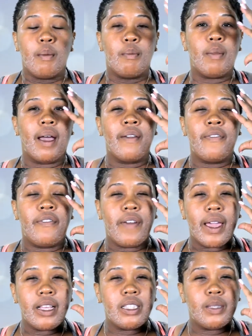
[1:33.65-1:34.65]
my
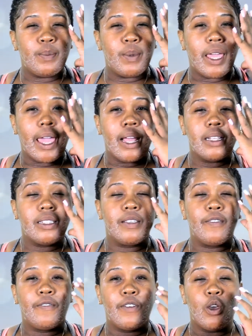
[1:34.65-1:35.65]
face began
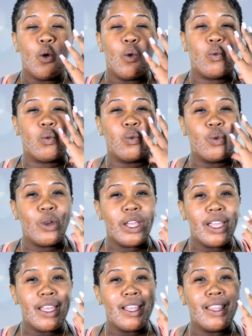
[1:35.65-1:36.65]
to feel
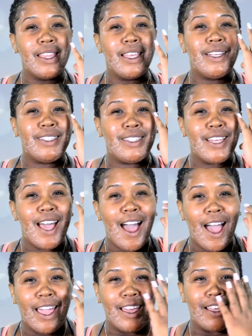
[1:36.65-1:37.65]
really
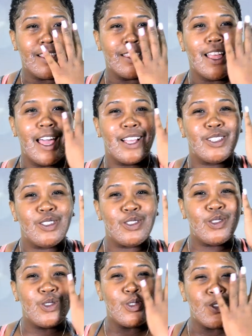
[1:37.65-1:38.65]
tight, like
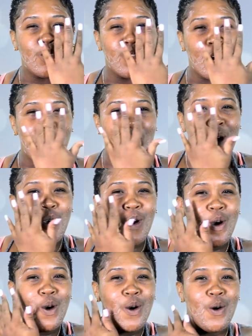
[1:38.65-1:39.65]

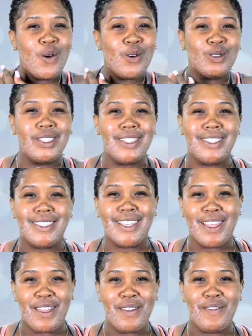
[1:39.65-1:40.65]
so
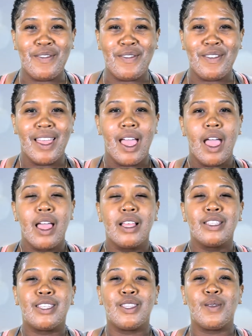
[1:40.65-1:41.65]
stiff,
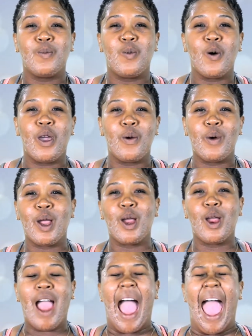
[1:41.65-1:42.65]
to the point
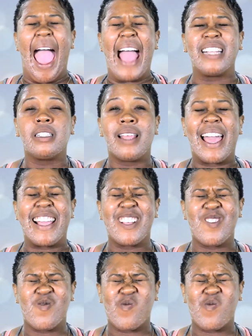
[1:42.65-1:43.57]
where I had to like